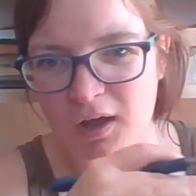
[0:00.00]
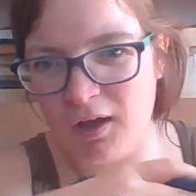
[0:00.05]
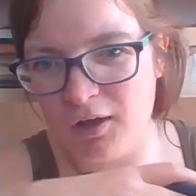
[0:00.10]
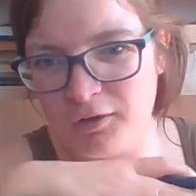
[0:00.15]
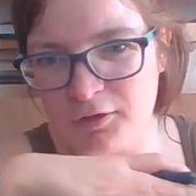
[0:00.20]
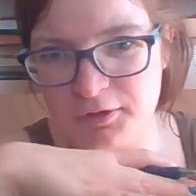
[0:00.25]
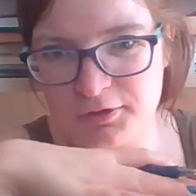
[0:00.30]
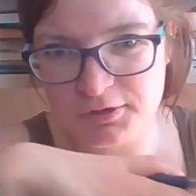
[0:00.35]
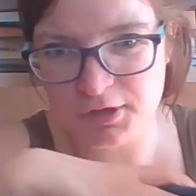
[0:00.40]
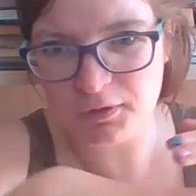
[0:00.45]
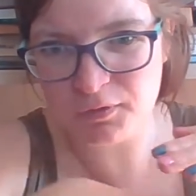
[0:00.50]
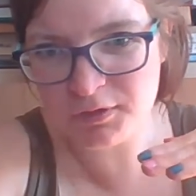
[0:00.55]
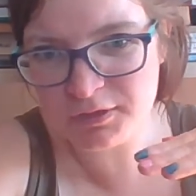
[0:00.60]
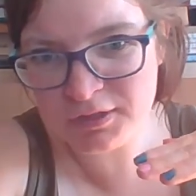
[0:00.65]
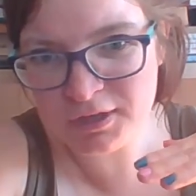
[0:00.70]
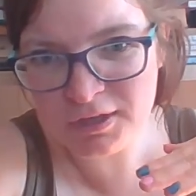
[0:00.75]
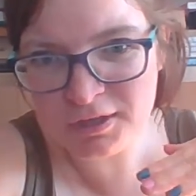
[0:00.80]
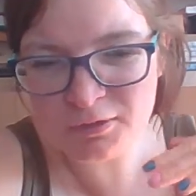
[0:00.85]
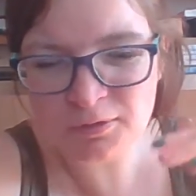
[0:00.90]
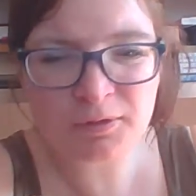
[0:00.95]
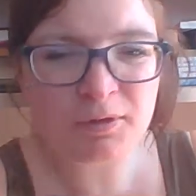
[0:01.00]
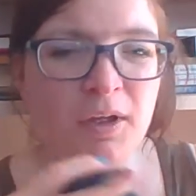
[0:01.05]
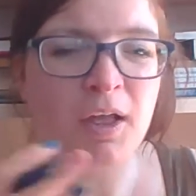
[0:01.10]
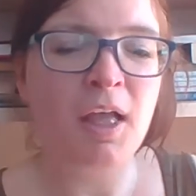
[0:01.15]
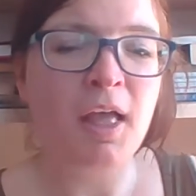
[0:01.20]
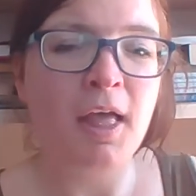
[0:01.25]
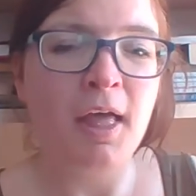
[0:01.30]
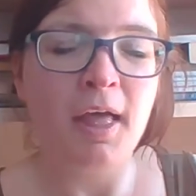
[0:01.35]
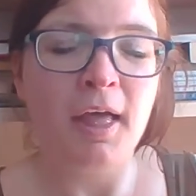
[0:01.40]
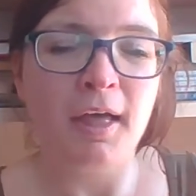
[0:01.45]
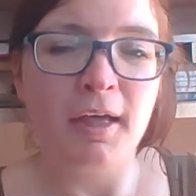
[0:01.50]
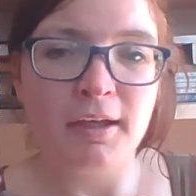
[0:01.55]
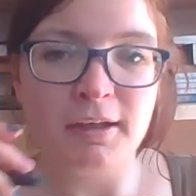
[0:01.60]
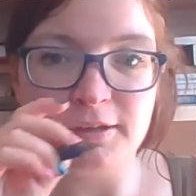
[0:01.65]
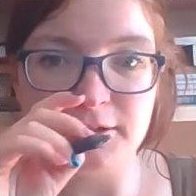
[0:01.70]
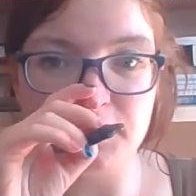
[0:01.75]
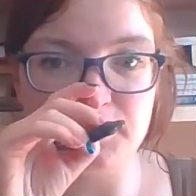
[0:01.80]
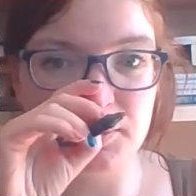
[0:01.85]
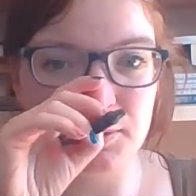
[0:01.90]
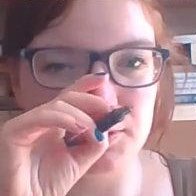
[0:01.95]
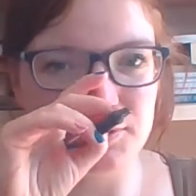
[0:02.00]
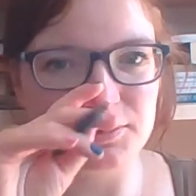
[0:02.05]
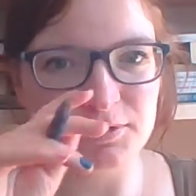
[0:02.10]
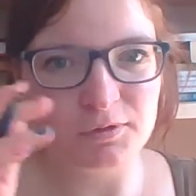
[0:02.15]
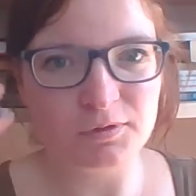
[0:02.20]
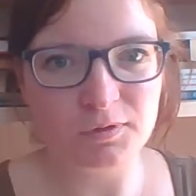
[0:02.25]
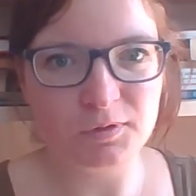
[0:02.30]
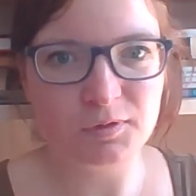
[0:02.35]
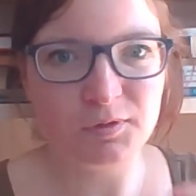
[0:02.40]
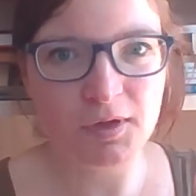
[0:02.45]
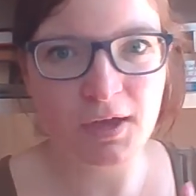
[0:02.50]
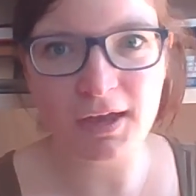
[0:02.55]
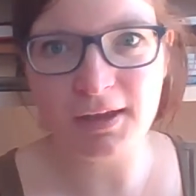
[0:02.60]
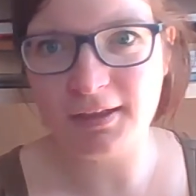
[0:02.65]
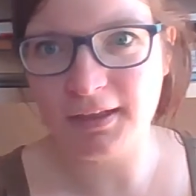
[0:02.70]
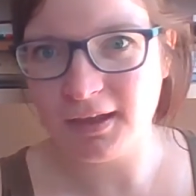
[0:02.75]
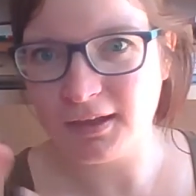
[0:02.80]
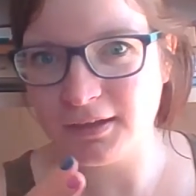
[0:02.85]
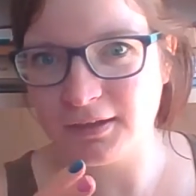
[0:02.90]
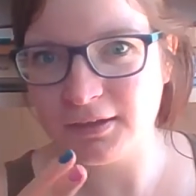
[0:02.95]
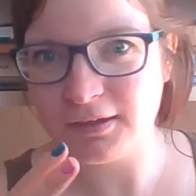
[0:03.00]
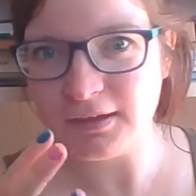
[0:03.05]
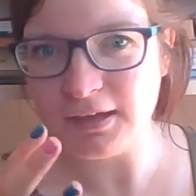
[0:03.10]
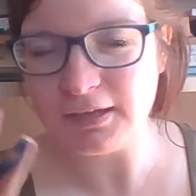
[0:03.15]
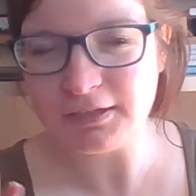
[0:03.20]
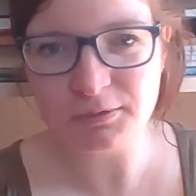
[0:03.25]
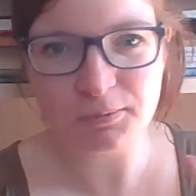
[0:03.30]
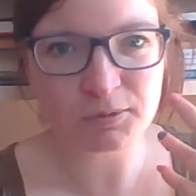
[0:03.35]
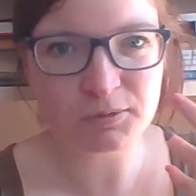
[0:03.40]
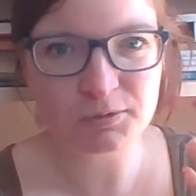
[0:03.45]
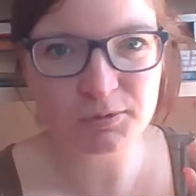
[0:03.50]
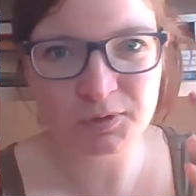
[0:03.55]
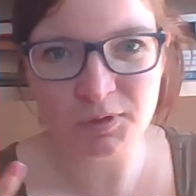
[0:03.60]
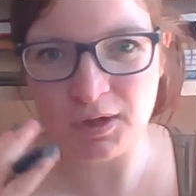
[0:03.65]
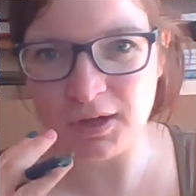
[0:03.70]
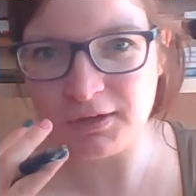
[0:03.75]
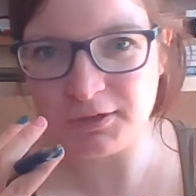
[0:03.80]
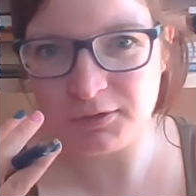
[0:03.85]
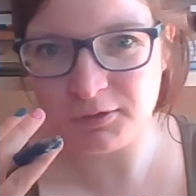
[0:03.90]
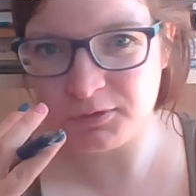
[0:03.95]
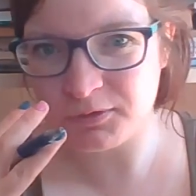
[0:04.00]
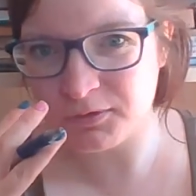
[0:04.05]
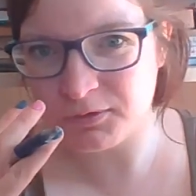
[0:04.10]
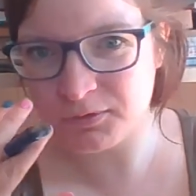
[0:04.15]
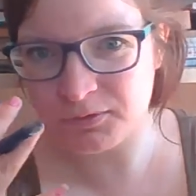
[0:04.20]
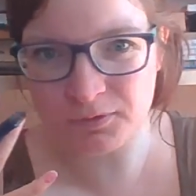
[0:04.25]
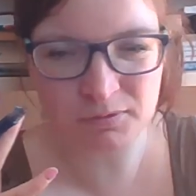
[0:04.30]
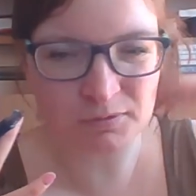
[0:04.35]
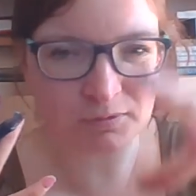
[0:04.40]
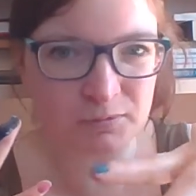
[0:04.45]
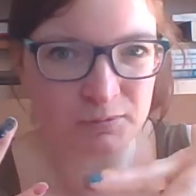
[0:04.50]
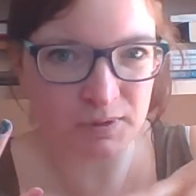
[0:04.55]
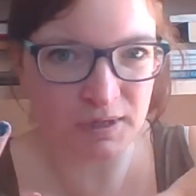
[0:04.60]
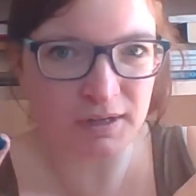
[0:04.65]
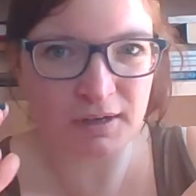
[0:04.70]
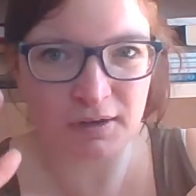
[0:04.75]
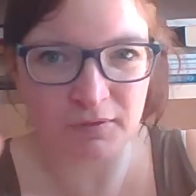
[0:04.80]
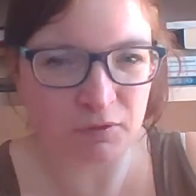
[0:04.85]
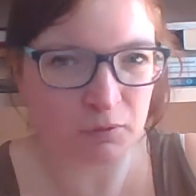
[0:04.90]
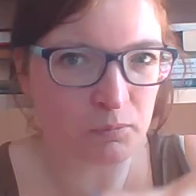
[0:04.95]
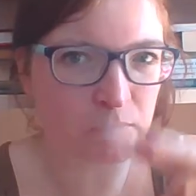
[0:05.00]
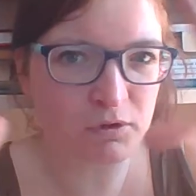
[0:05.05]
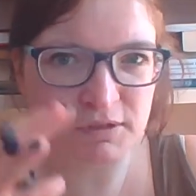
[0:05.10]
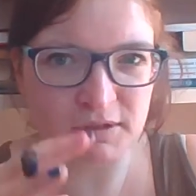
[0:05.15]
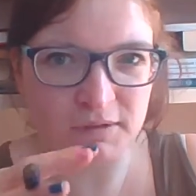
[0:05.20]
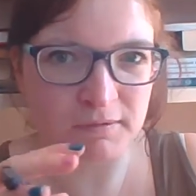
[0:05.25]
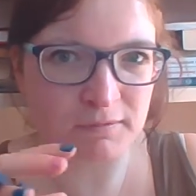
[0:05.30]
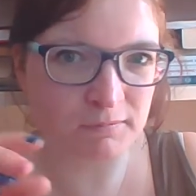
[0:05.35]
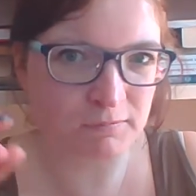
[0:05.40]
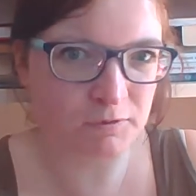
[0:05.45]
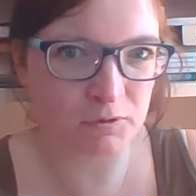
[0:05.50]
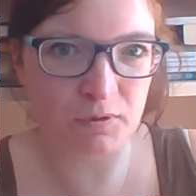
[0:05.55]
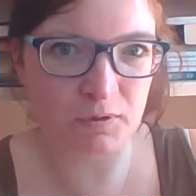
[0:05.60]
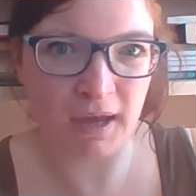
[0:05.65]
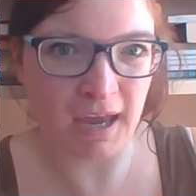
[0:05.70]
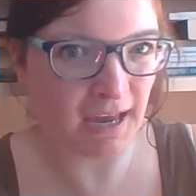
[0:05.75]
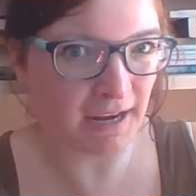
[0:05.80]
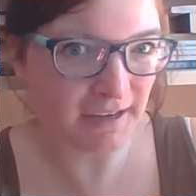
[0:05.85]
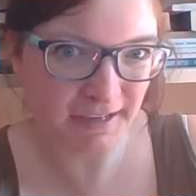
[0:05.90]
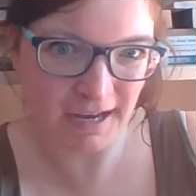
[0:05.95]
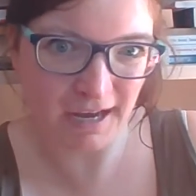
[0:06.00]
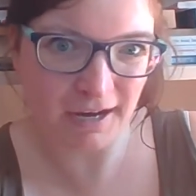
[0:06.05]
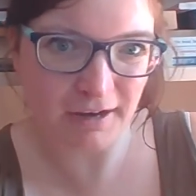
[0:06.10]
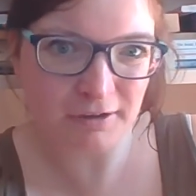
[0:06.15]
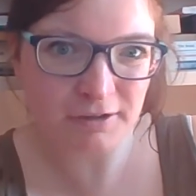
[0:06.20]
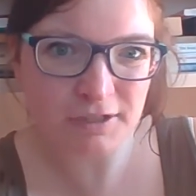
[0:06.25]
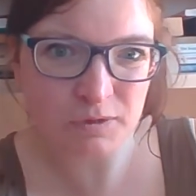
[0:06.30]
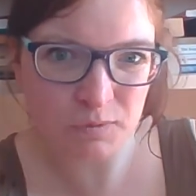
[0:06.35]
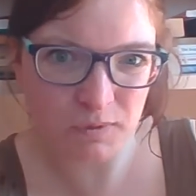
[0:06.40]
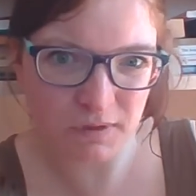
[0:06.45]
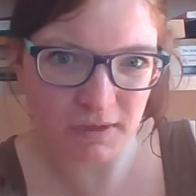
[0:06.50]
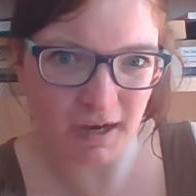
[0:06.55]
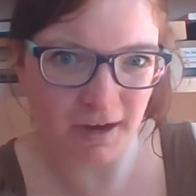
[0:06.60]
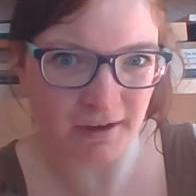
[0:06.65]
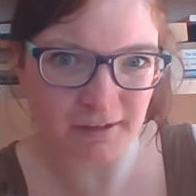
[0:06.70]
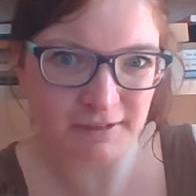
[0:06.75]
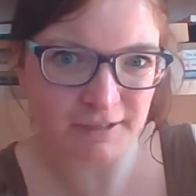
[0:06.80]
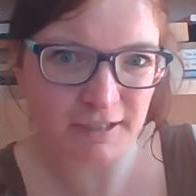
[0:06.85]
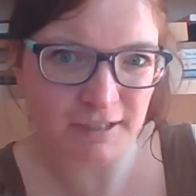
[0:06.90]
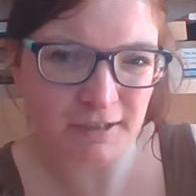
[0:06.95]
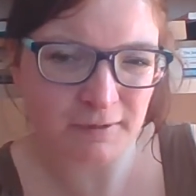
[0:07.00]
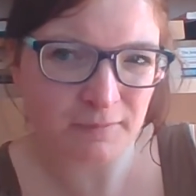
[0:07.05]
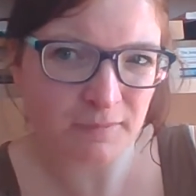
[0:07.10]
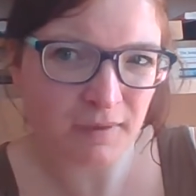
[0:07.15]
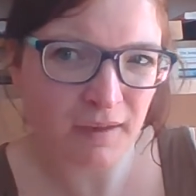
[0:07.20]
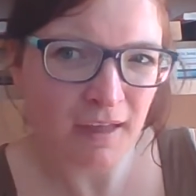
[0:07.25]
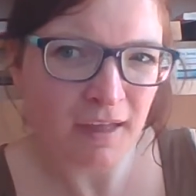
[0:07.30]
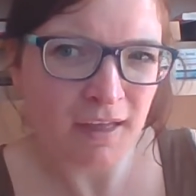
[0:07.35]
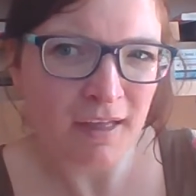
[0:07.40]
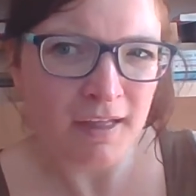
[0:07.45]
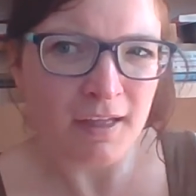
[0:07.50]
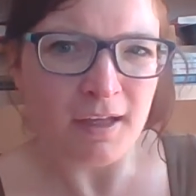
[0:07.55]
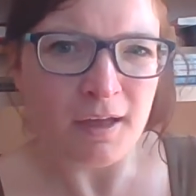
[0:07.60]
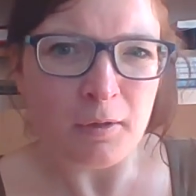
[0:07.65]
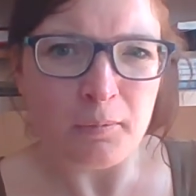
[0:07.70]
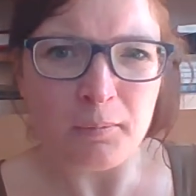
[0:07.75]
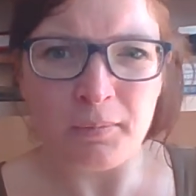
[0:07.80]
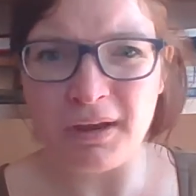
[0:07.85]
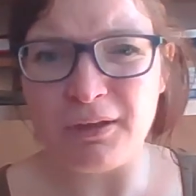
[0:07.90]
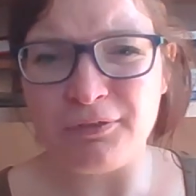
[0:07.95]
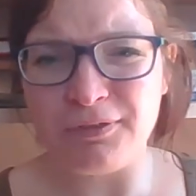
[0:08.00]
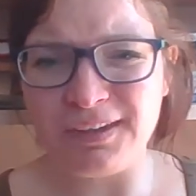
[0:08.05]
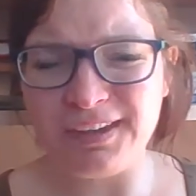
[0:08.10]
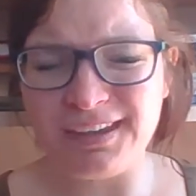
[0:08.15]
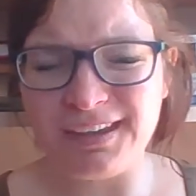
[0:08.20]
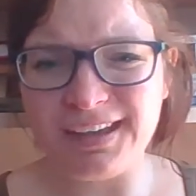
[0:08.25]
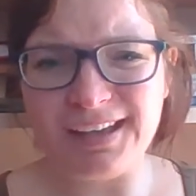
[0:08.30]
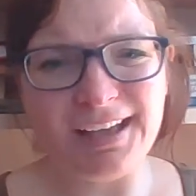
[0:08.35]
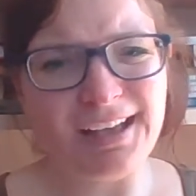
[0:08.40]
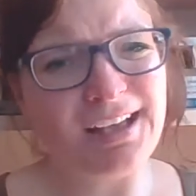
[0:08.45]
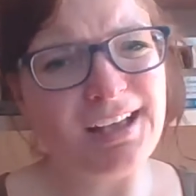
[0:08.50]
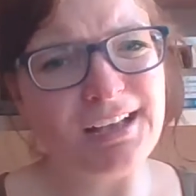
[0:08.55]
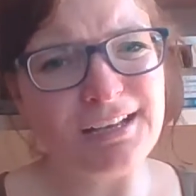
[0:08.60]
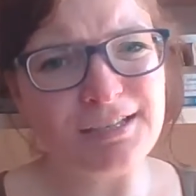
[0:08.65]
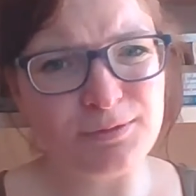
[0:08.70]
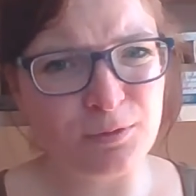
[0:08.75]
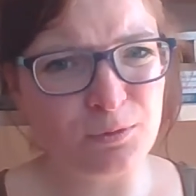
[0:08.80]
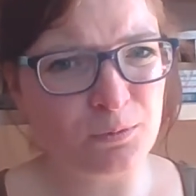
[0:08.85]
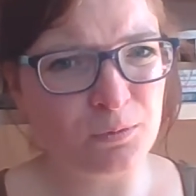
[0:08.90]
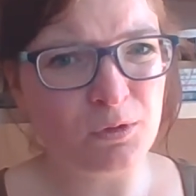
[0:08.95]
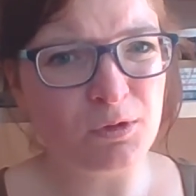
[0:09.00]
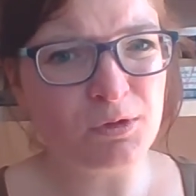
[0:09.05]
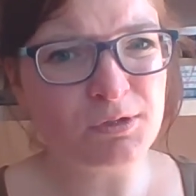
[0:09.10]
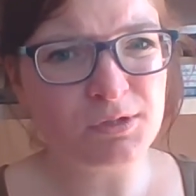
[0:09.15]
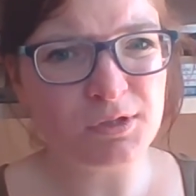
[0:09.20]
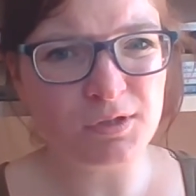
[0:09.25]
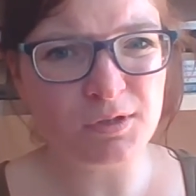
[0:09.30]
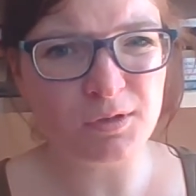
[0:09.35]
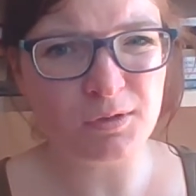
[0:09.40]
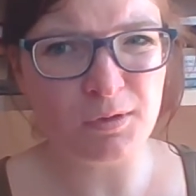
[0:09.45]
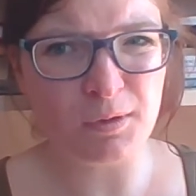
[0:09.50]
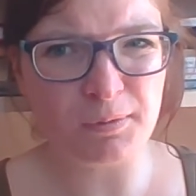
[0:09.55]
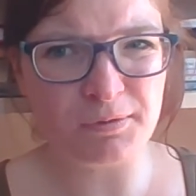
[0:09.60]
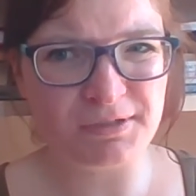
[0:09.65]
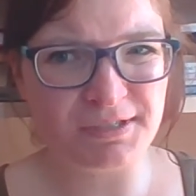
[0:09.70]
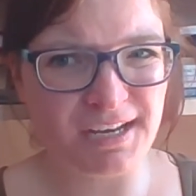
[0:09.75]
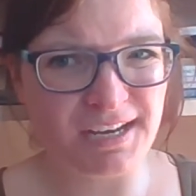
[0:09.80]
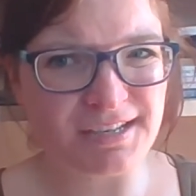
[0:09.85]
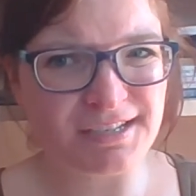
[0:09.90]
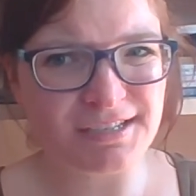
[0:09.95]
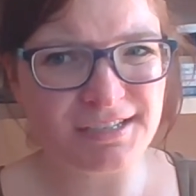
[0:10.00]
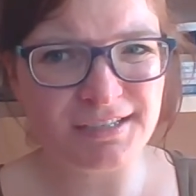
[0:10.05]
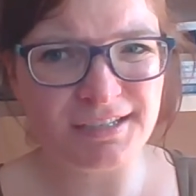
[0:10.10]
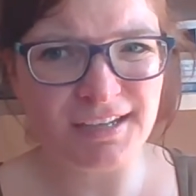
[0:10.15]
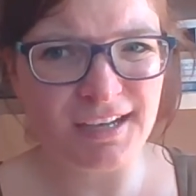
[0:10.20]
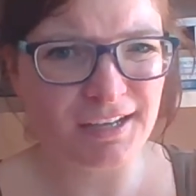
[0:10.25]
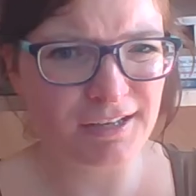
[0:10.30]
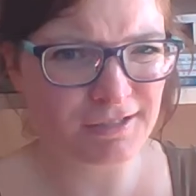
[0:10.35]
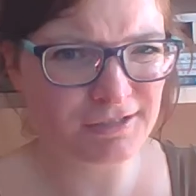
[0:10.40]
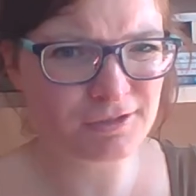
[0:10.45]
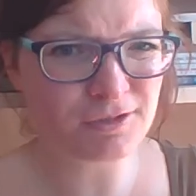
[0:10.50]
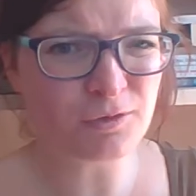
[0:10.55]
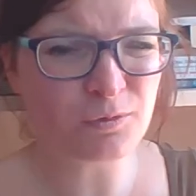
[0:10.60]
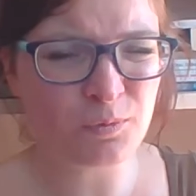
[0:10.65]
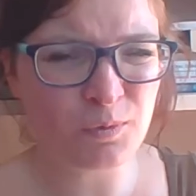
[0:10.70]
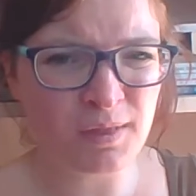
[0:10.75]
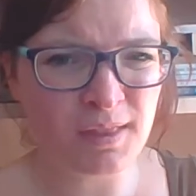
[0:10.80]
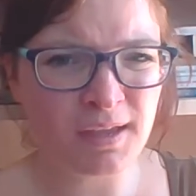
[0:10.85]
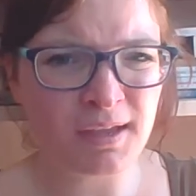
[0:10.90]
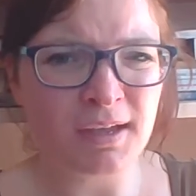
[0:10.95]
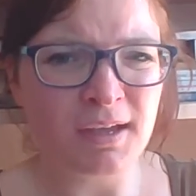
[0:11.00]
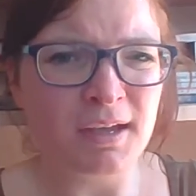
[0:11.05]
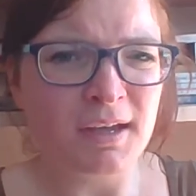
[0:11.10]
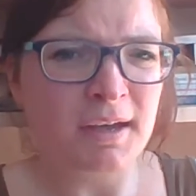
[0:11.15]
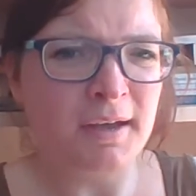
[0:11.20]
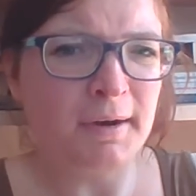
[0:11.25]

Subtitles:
on the surface there. So I suppose you can like, I suppose you can read different books and do headcanons with NLD. But I think, as with most representation, it's not really